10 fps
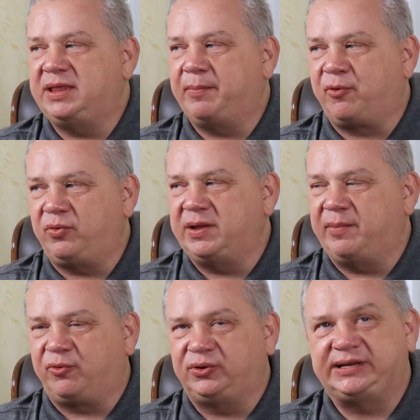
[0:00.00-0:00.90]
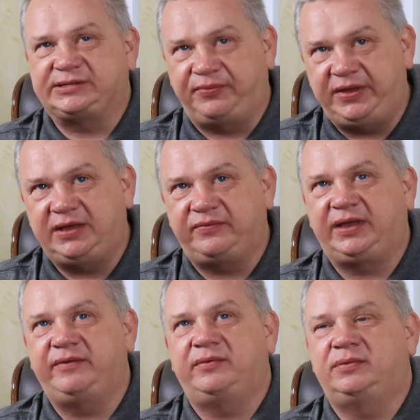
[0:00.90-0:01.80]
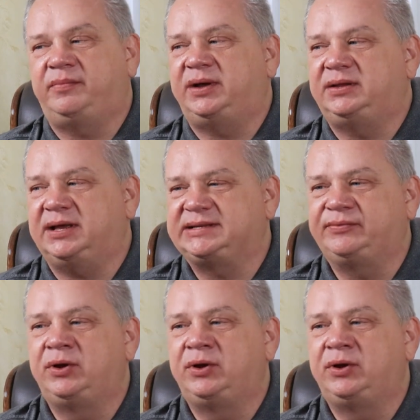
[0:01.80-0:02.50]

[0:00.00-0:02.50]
also called New Sofiivka.